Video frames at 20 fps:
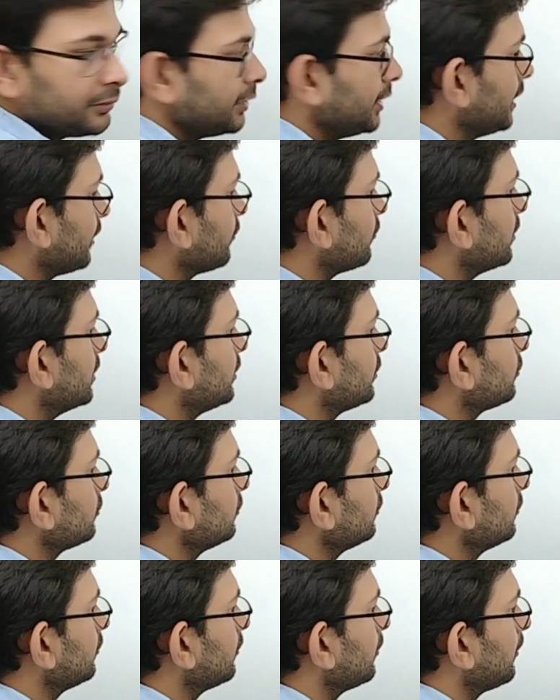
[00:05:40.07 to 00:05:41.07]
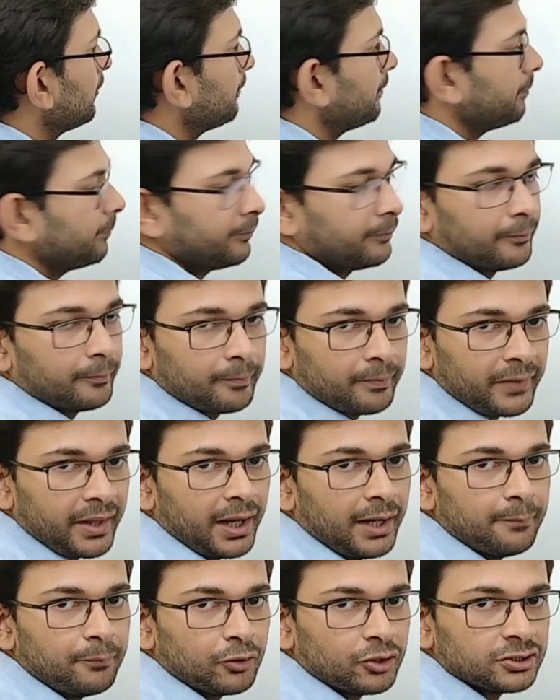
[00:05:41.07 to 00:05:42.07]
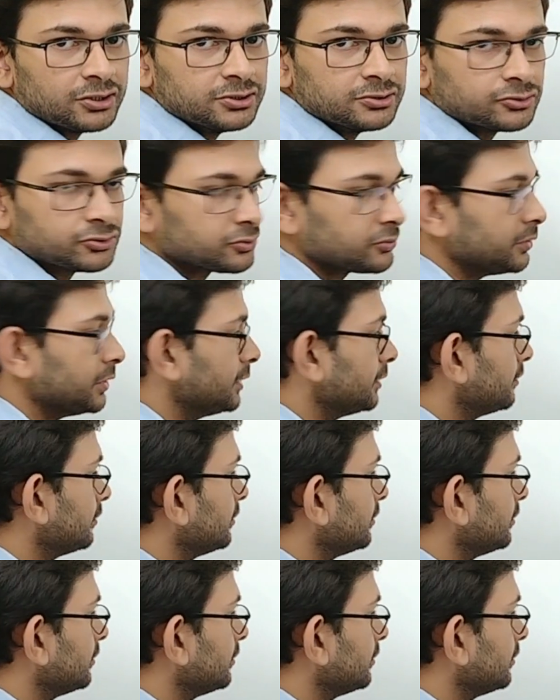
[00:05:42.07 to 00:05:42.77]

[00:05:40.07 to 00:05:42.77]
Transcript: equal to hypotenuse square.